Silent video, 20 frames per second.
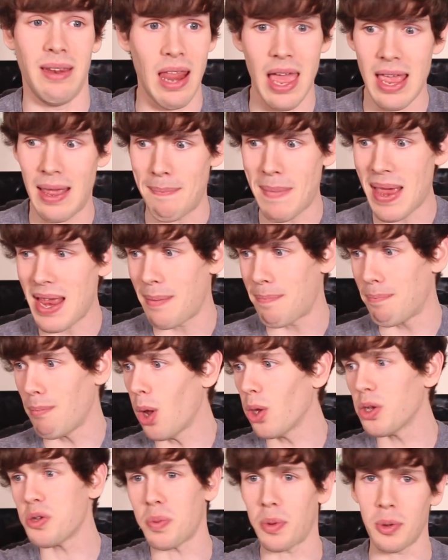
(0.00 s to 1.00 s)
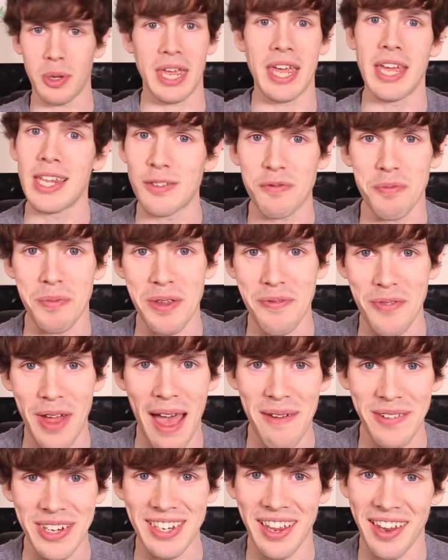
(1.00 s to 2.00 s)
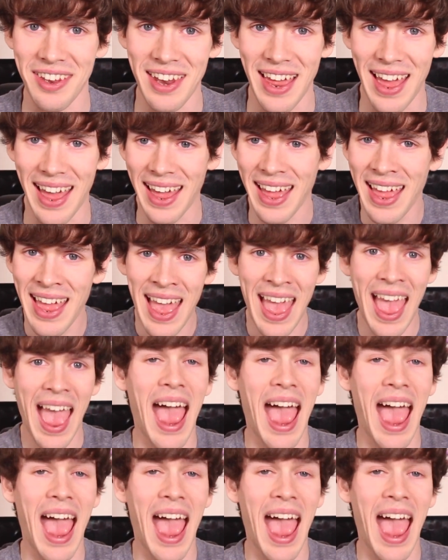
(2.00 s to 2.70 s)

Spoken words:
like made multiple years for me for having done that.